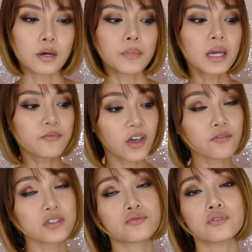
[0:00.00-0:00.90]
Now, Makeup
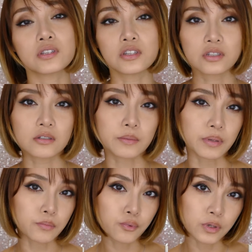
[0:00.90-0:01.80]
Forever has traditionally
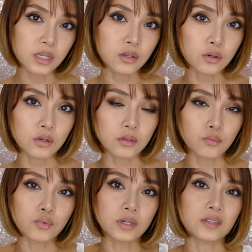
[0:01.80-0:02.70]
been pretty
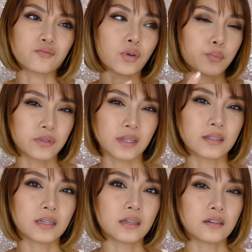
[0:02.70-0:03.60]
good with
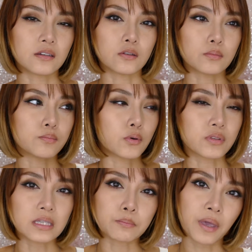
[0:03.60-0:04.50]
representing,
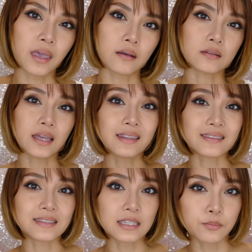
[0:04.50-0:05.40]
both the pale
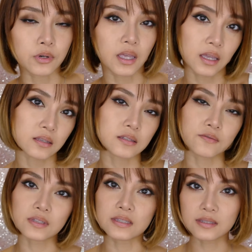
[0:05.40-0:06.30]
and deeper ends
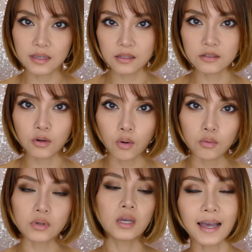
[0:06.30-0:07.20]
of the skin
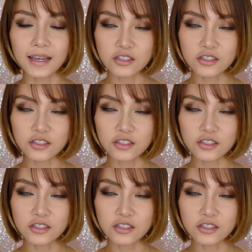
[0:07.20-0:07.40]
tone.